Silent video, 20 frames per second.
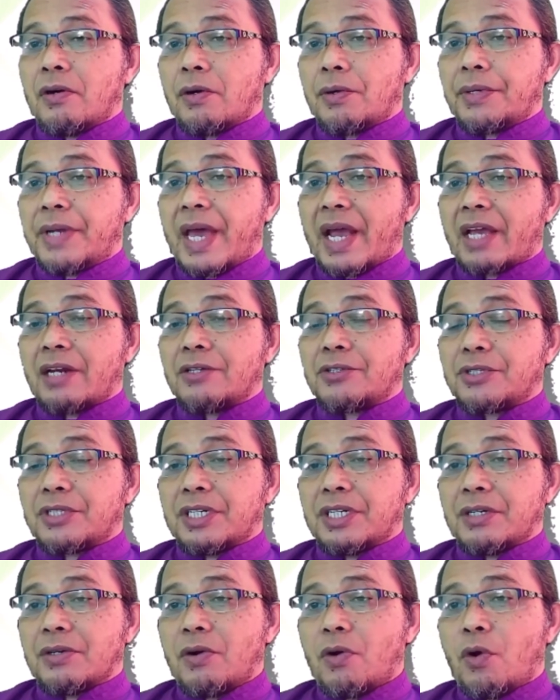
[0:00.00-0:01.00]
or
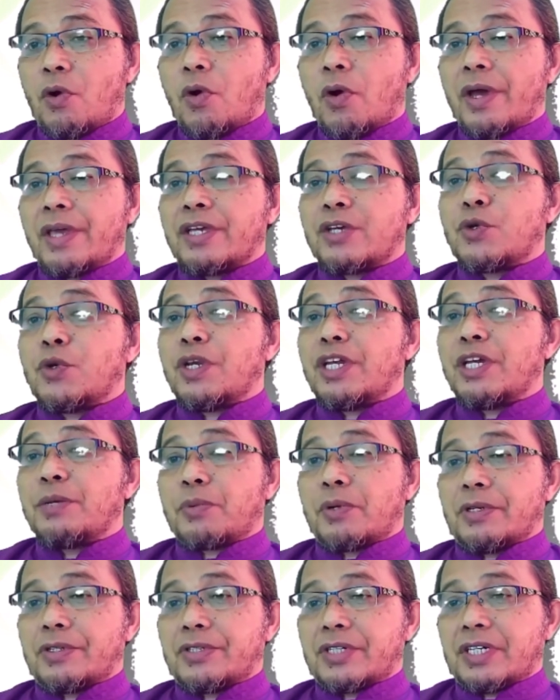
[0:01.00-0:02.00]
diagnostic or inquiry
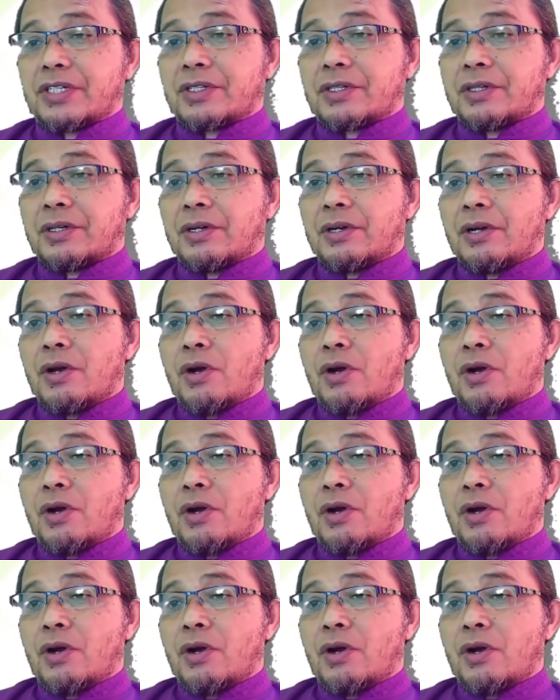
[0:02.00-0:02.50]
process.